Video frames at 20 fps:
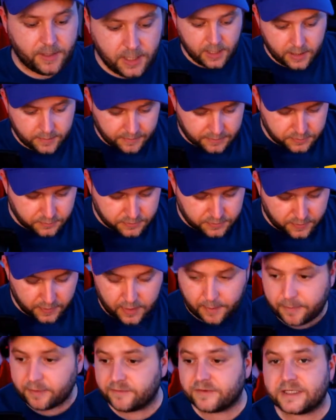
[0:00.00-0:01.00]
There's also a
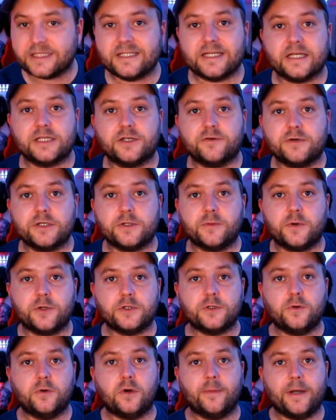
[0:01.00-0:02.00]
couple of accessories I want to
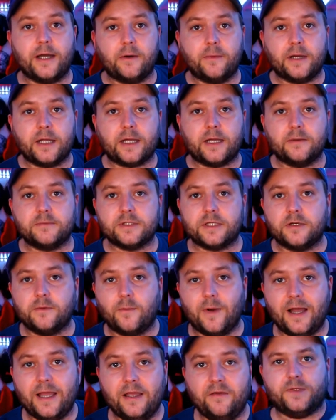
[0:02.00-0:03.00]
talk about when it comes to the
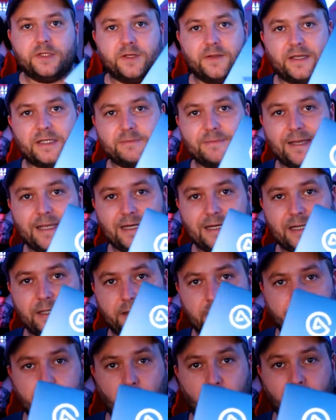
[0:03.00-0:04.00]
Wave. So that's mainly the
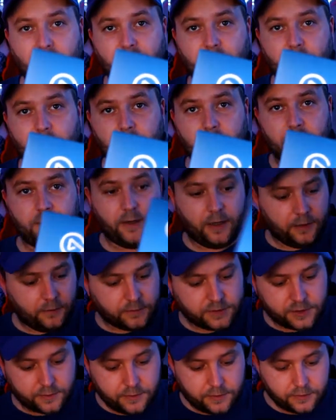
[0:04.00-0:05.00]
pop filter that I
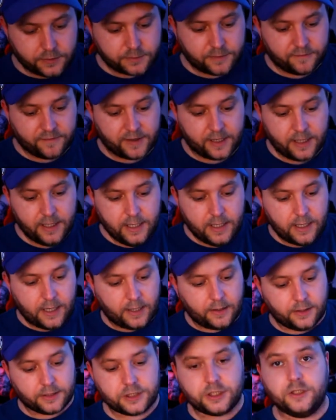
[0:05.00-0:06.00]
also use with it. And
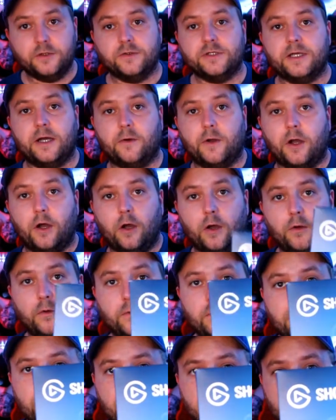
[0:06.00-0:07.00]
I actually use the Elgato
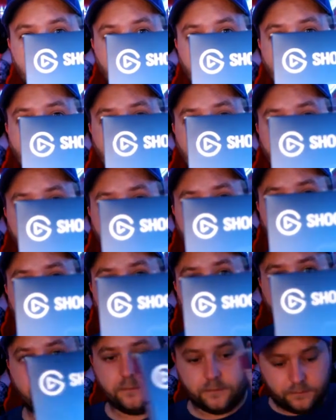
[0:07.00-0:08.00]
shock mount as
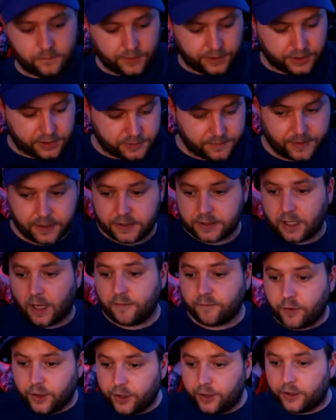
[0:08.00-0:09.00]
well, which is because I've
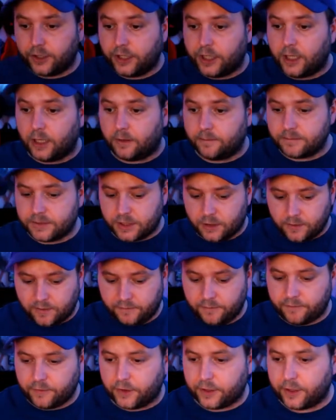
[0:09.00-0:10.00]
got it on an arm. So if
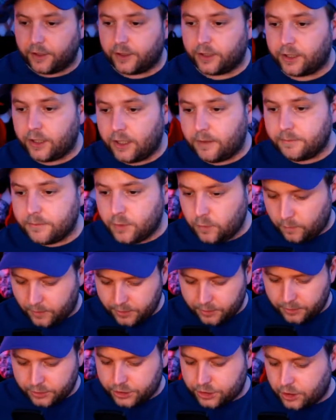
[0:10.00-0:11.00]
you've got it on an arm, you'll want it
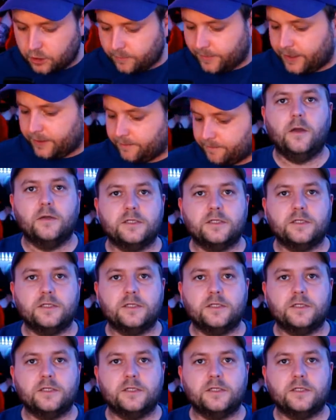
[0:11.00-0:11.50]
on a shock mount.